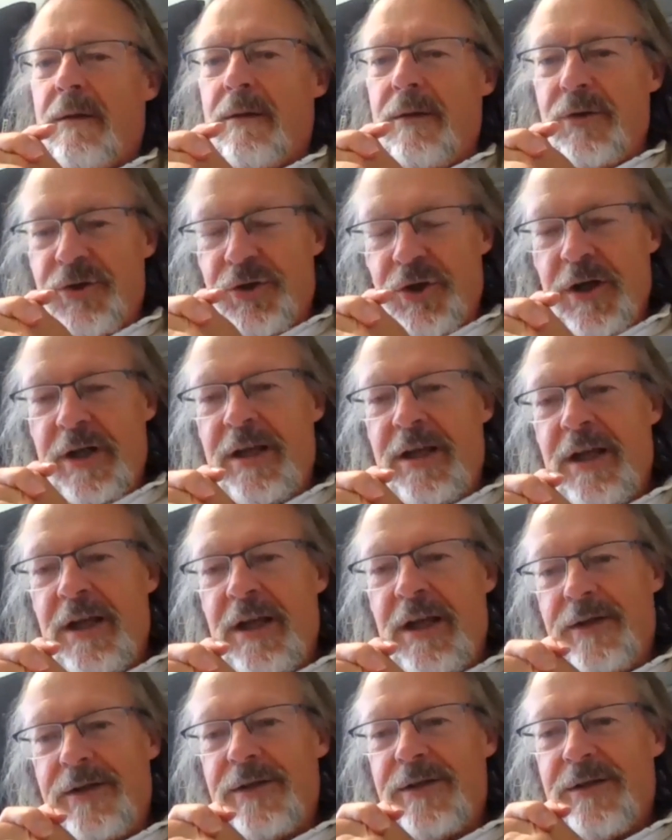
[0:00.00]
The trick
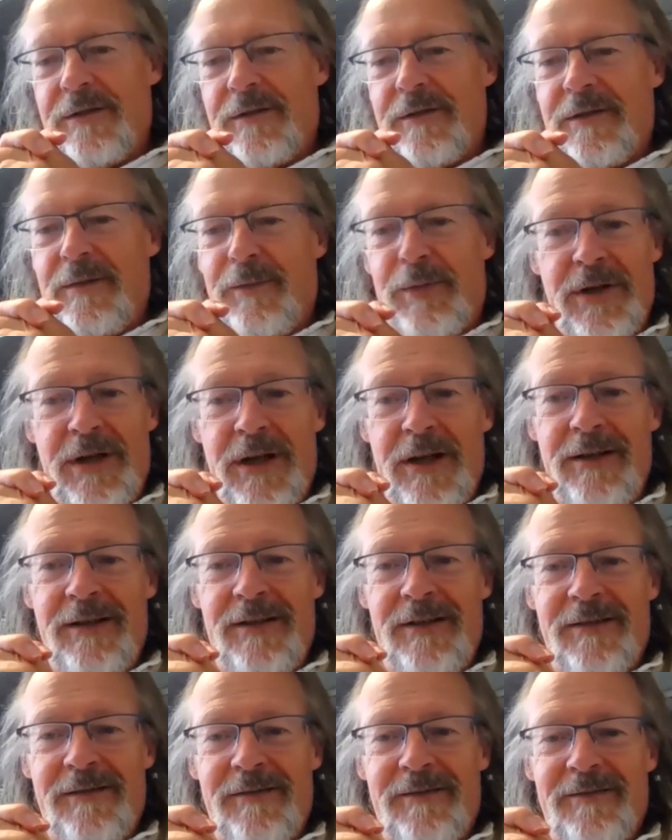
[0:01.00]
is to
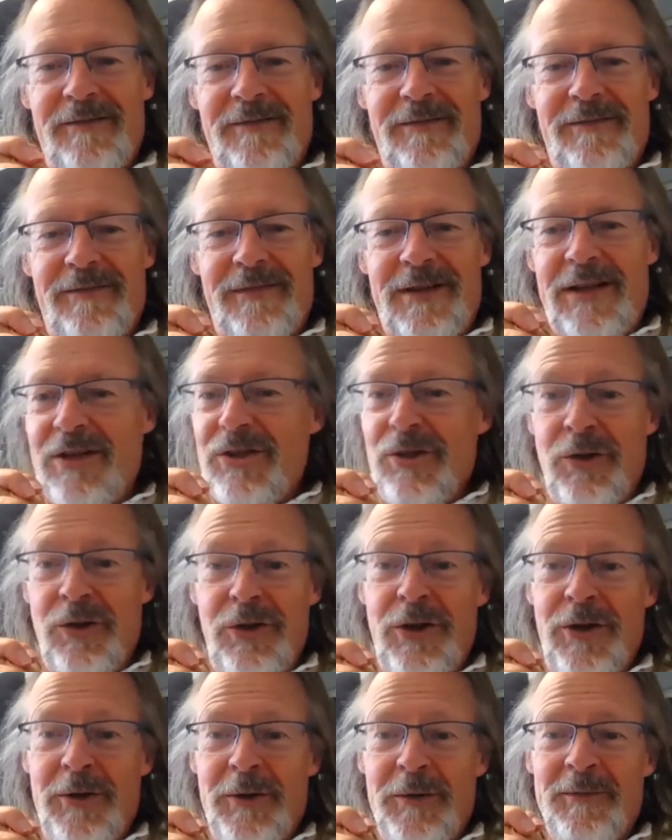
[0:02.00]
pretend that it's not
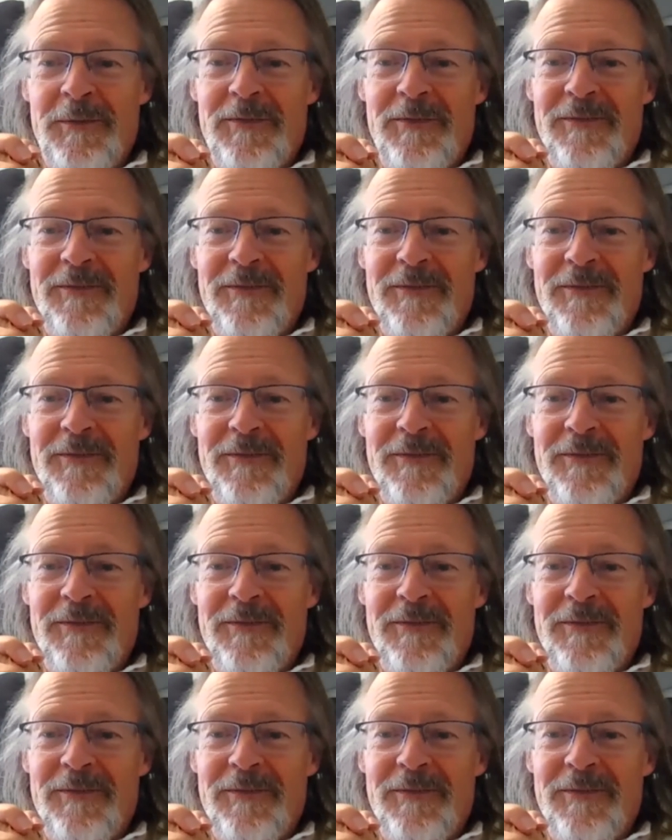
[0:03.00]
you.